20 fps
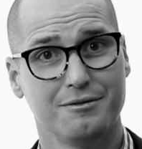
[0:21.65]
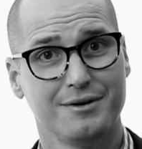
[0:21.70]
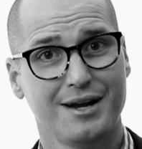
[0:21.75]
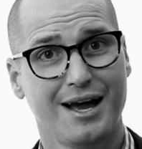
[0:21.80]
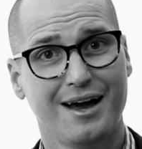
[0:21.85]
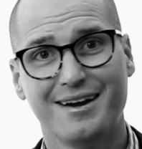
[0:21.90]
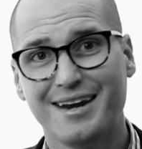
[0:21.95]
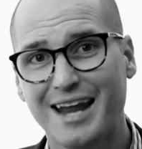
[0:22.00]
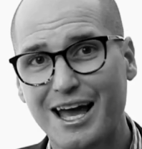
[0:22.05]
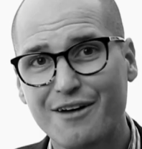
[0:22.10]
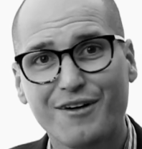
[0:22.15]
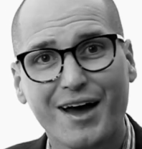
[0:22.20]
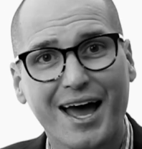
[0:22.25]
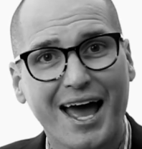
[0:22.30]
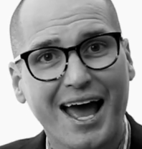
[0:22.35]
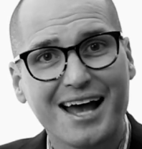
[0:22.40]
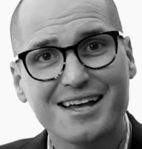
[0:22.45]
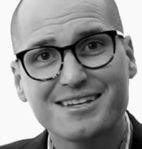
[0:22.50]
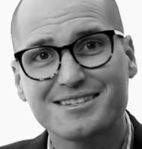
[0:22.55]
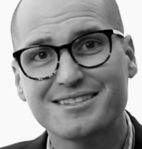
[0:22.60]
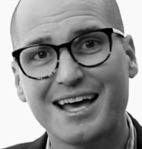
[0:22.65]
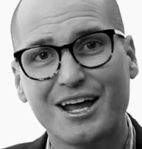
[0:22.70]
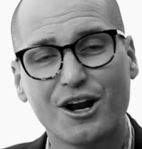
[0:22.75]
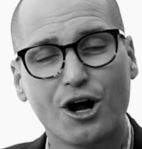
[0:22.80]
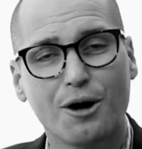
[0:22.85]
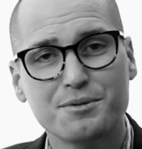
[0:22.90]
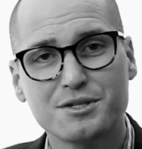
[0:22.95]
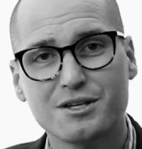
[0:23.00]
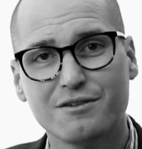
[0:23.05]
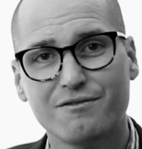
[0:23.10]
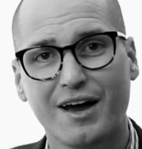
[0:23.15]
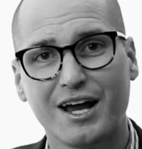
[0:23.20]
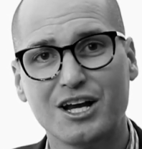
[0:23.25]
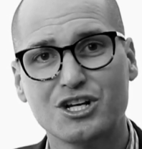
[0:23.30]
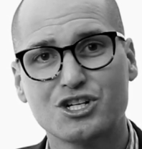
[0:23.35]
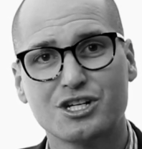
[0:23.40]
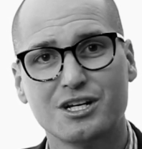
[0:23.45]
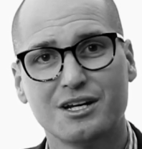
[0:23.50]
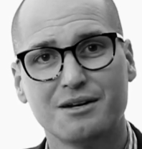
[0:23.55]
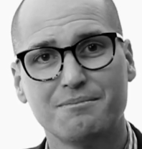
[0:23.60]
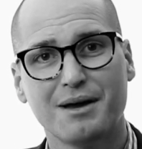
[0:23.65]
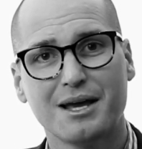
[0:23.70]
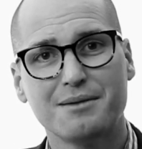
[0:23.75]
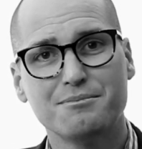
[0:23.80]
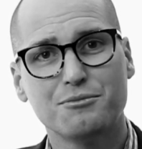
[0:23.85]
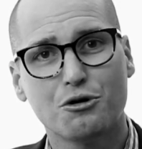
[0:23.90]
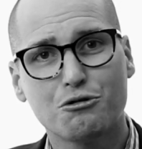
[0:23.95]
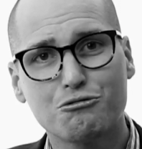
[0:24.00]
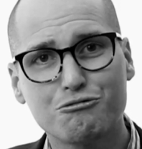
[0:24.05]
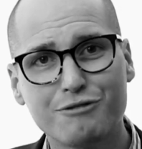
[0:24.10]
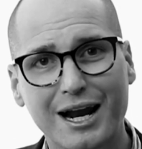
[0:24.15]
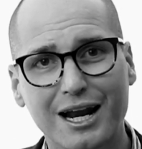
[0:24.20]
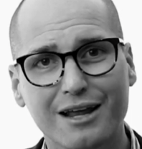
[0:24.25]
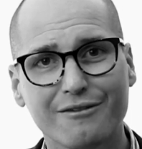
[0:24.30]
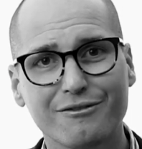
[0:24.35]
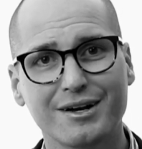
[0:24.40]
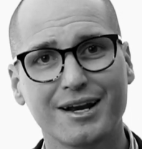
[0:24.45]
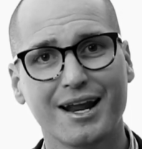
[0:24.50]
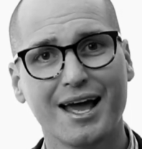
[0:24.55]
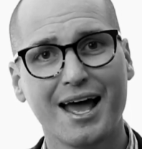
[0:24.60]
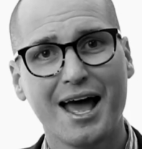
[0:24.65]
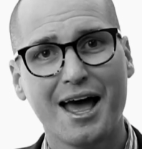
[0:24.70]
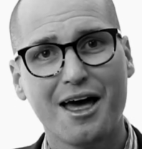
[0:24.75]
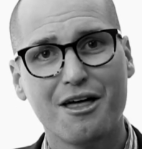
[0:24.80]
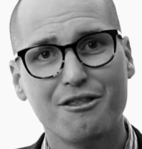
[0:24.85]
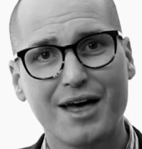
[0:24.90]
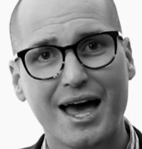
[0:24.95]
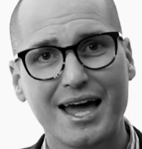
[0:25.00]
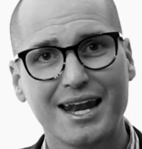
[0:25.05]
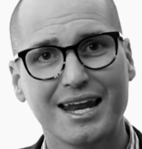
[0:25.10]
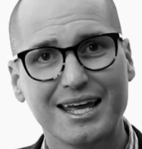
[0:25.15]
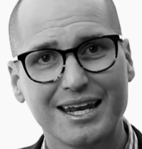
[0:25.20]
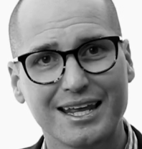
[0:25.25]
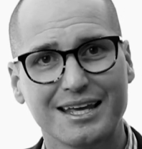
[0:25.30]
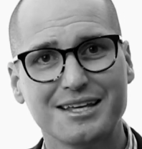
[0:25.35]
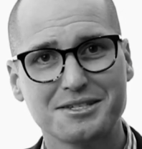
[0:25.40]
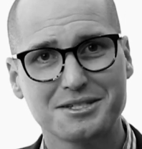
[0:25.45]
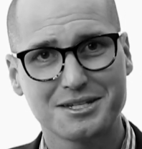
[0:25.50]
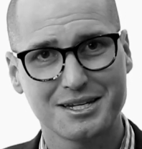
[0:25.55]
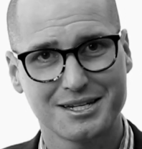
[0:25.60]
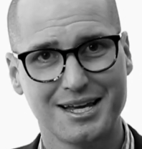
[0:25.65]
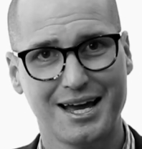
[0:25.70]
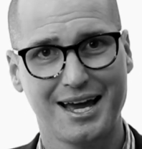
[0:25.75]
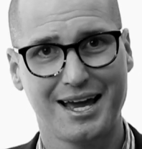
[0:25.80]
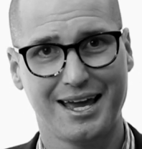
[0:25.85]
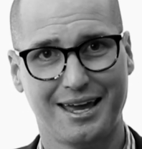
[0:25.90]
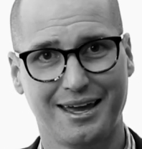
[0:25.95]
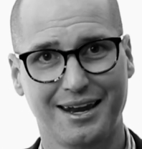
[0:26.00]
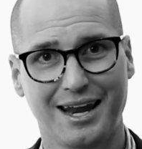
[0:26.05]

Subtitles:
Now, never has that observation been more relevant than it is today.